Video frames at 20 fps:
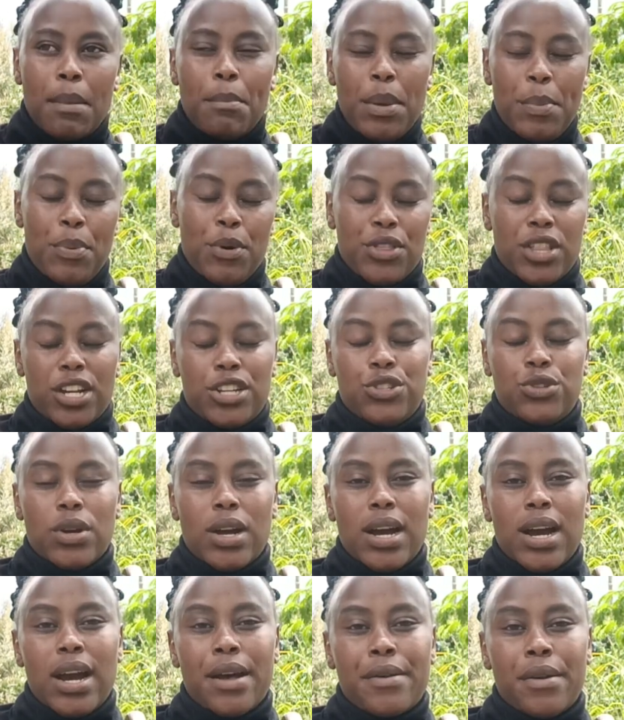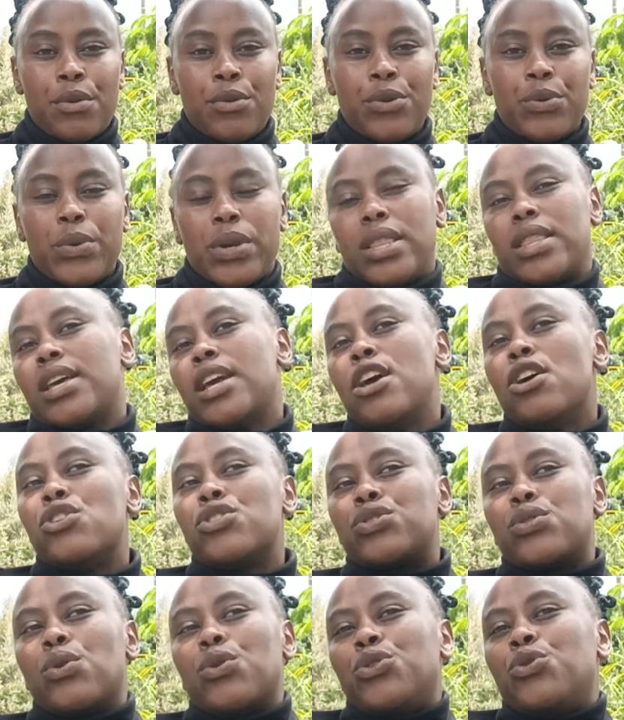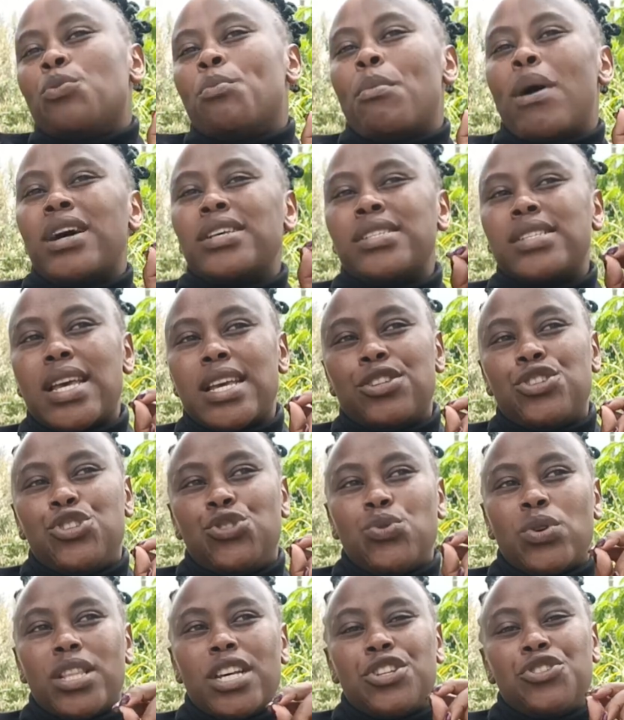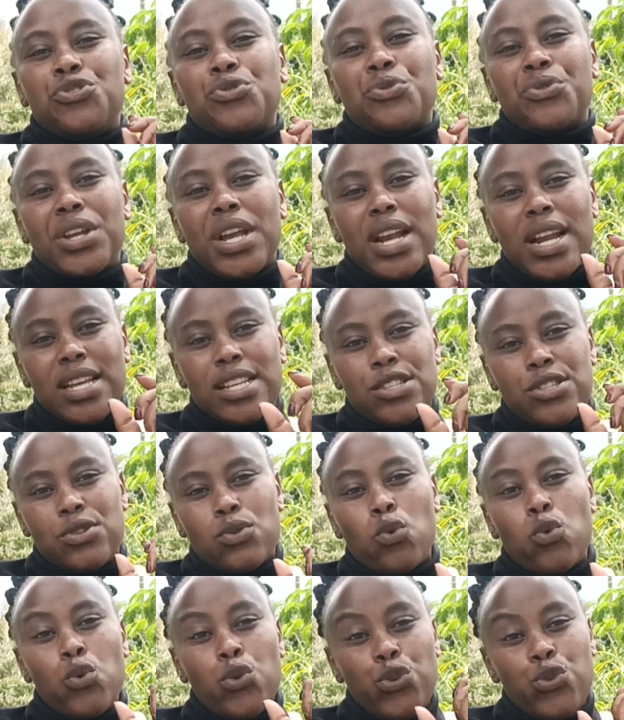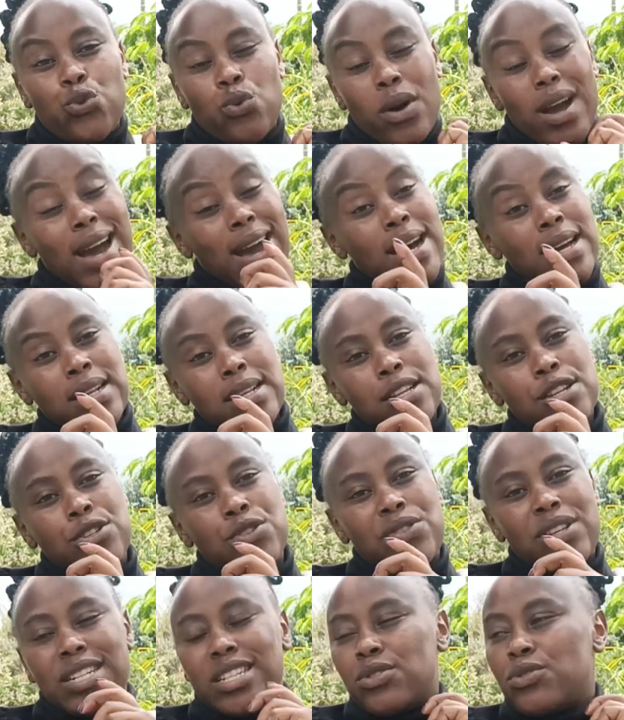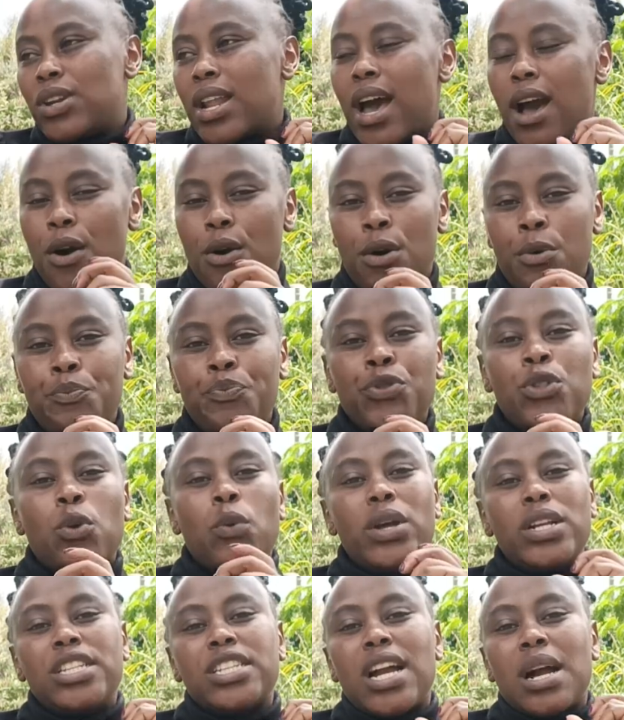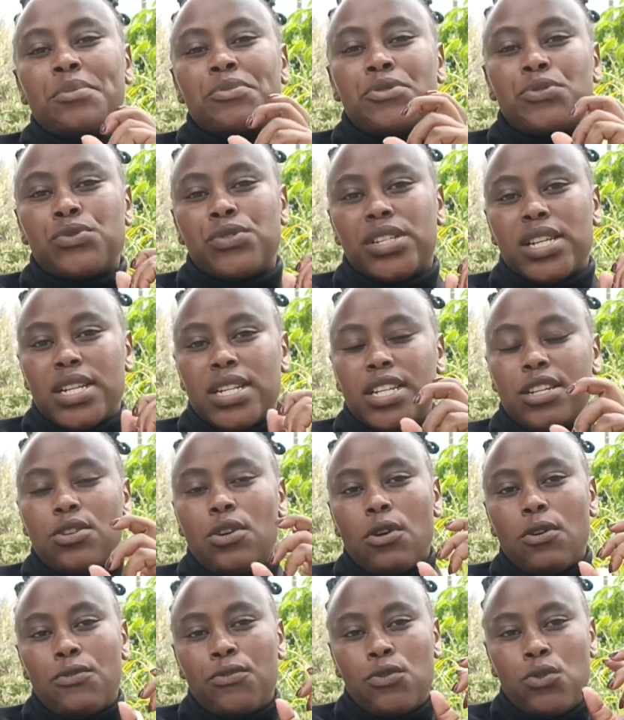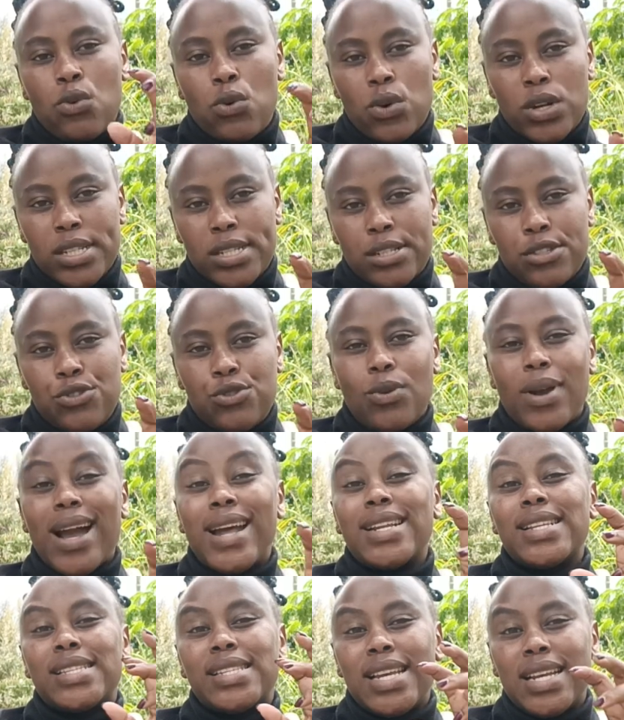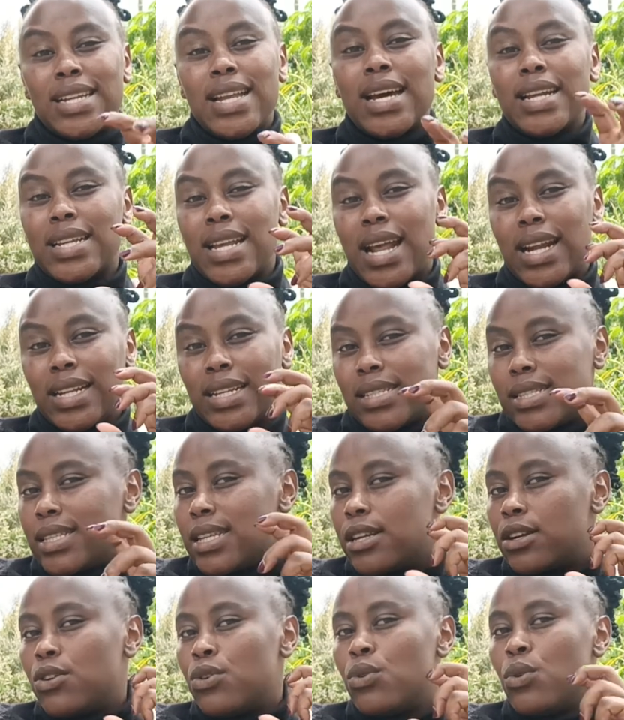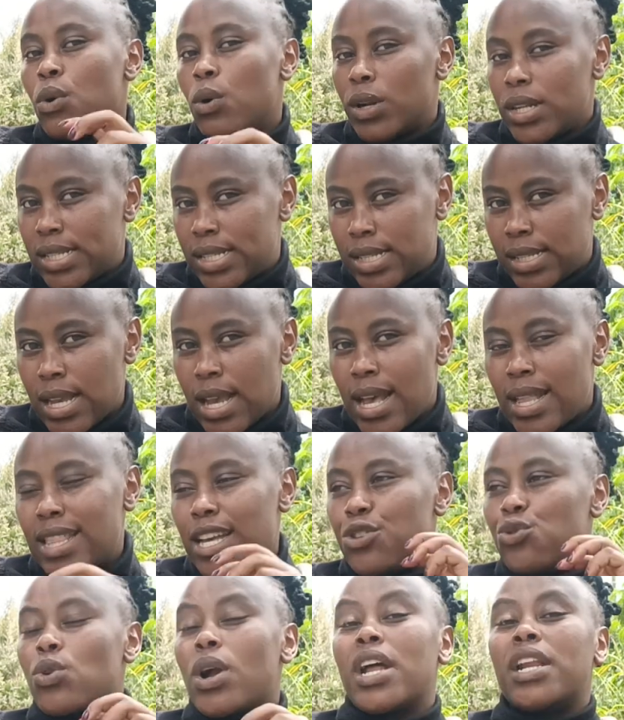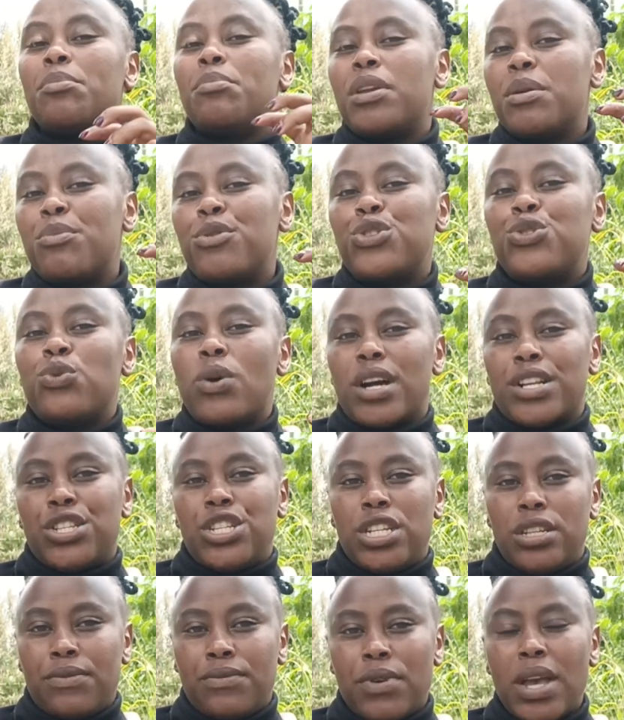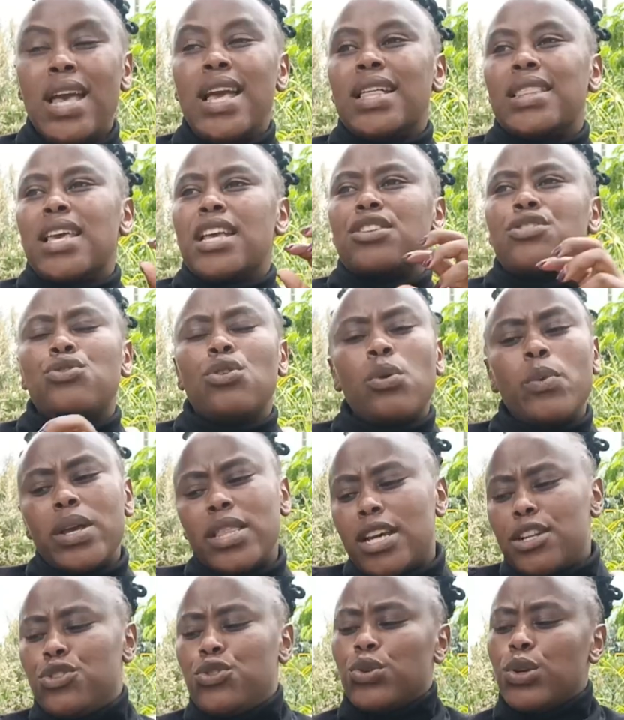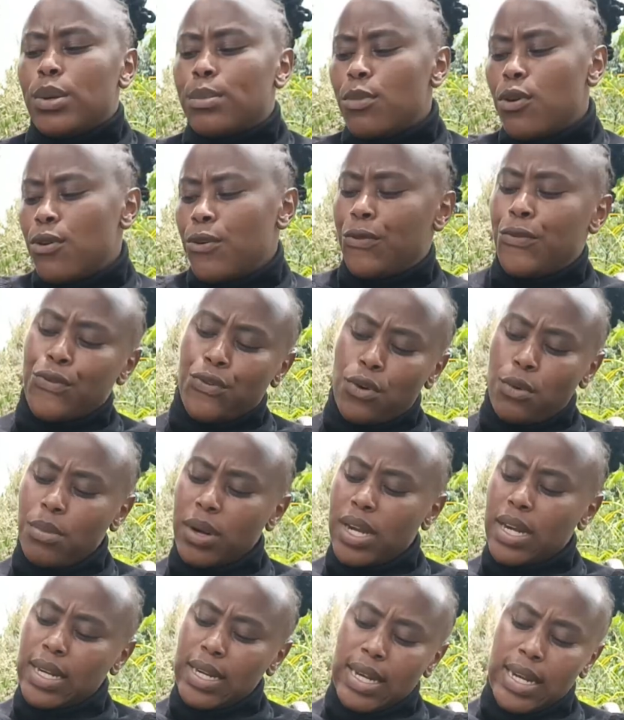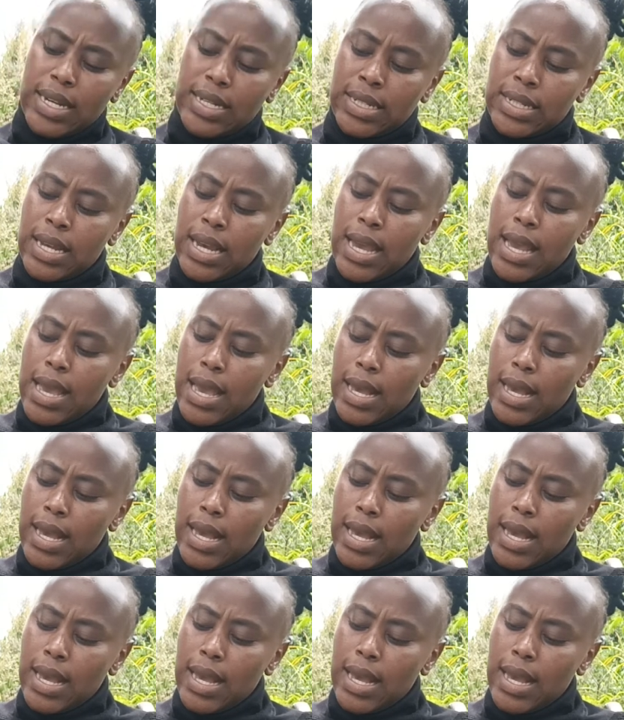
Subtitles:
people that you are around with? So you must ensure that you realize who you are, so that now when it comes to setting of goals, you can set realistic goals that you can be able to achieve. There is no way that you'll move from grade